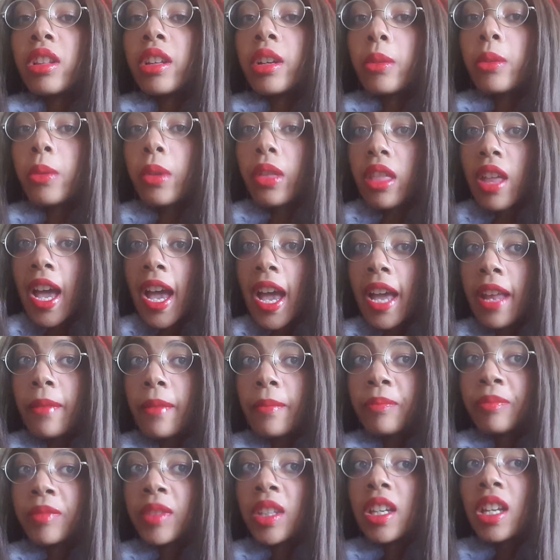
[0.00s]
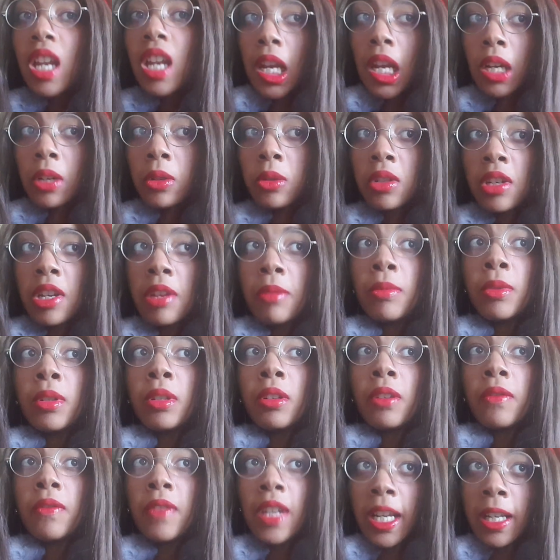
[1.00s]
So good luck with that. An echo
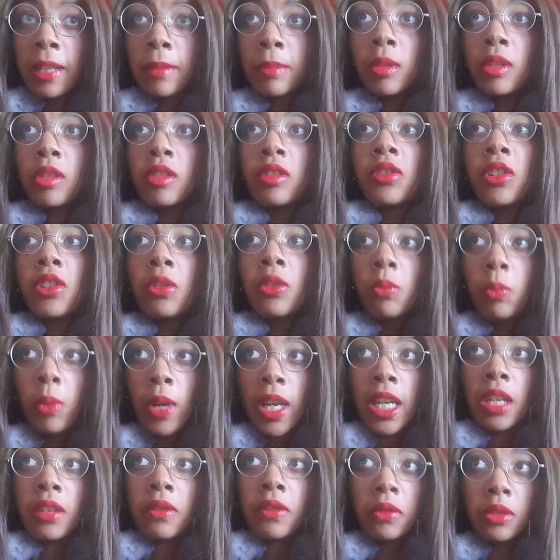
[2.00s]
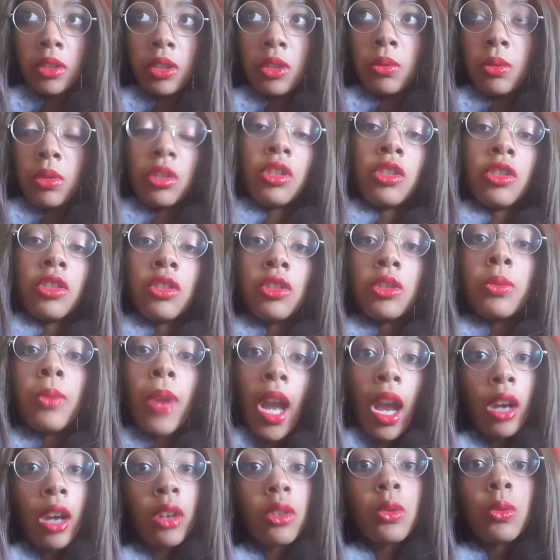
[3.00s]
chamber of neckbeards that are waiting for you to
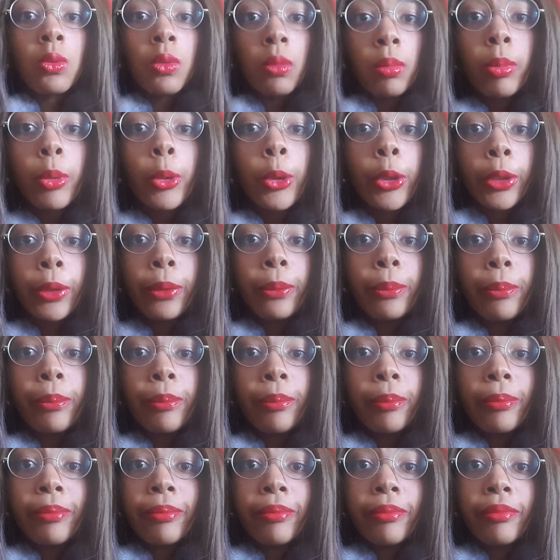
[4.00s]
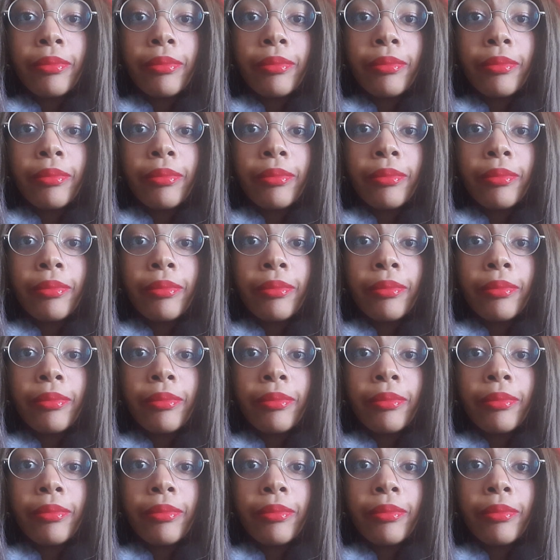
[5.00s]
just do actual porn.